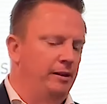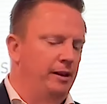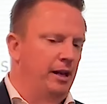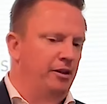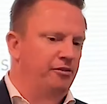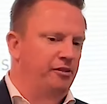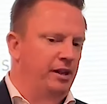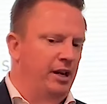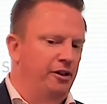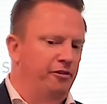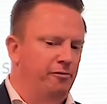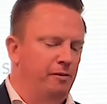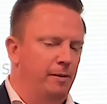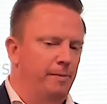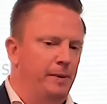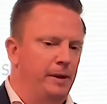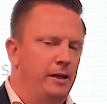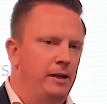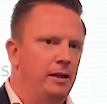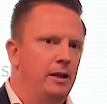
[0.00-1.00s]
and as the case may
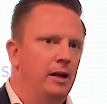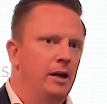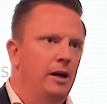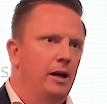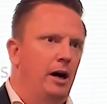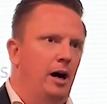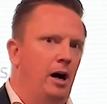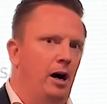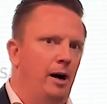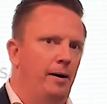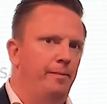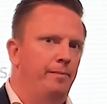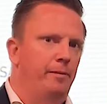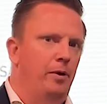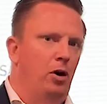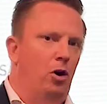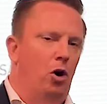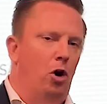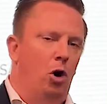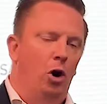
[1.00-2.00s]
be,
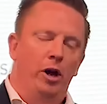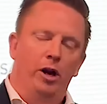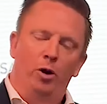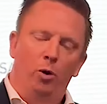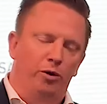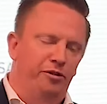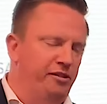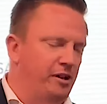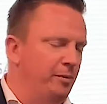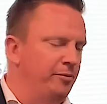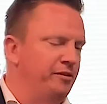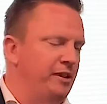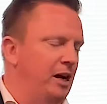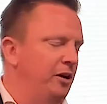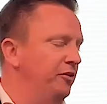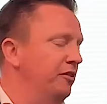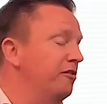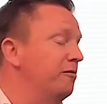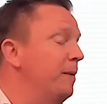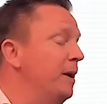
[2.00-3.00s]
it always comes
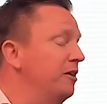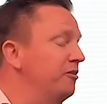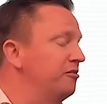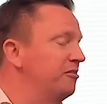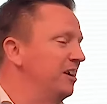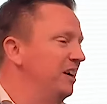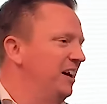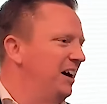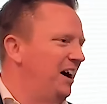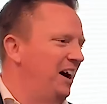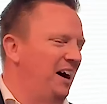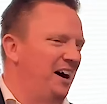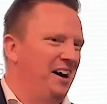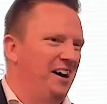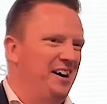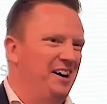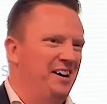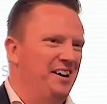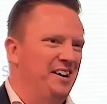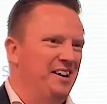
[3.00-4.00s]
down to space
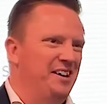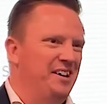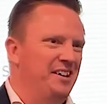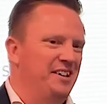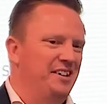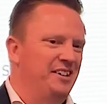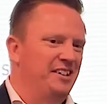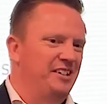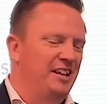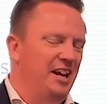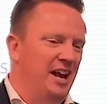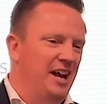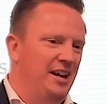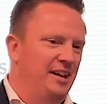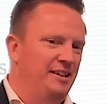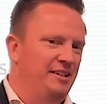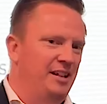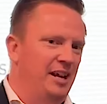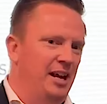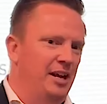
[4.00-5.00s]

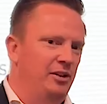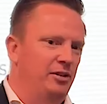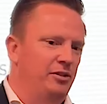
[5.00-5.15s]
and